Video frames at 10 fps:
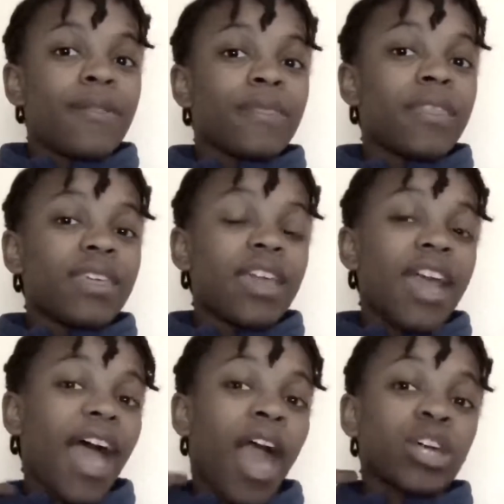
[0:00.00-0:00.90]
than the
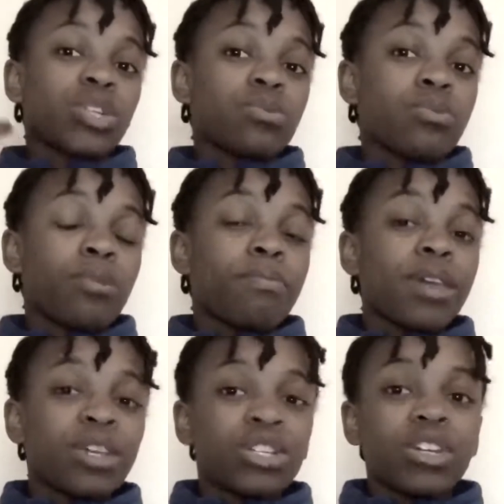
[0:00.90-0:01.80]
actual
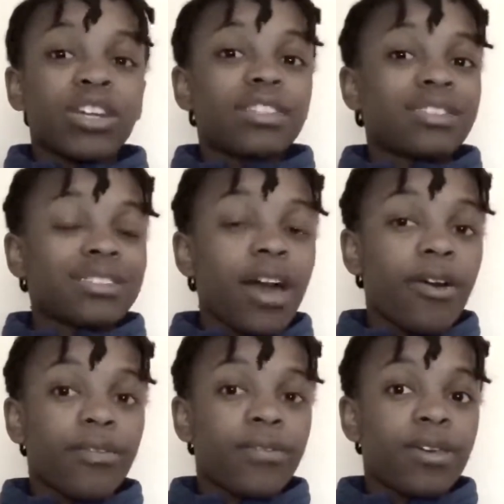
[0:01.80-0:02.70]
picture itself,